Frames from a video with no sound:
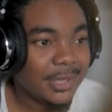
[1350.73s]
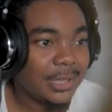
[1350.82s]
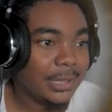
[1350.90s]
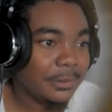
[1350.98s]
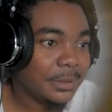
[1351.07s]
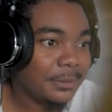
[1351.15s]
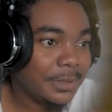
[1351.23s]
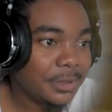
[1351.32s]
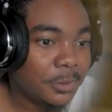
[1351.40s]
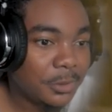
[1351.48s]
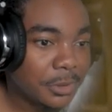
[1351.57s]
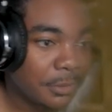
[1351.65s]
It was around the
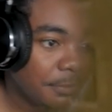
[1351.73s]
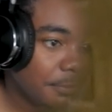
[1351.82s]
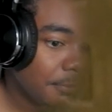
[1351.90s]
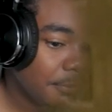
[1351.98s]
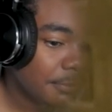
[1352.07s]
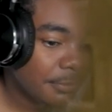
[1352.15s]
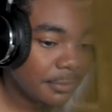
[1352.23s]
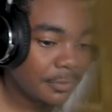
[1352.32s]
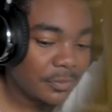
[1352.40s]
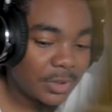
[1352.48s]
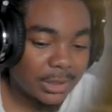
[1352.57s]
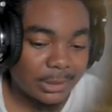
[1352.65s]
corner.
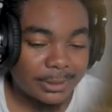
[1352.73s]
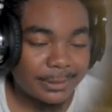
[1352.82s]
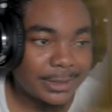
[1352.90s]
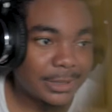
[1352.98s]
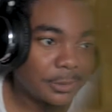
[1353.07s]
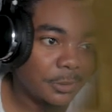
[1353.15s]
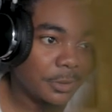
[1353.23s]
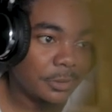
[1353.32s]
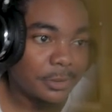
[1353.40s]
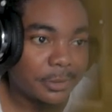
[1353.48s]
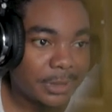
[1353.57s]
It was around the corner the whole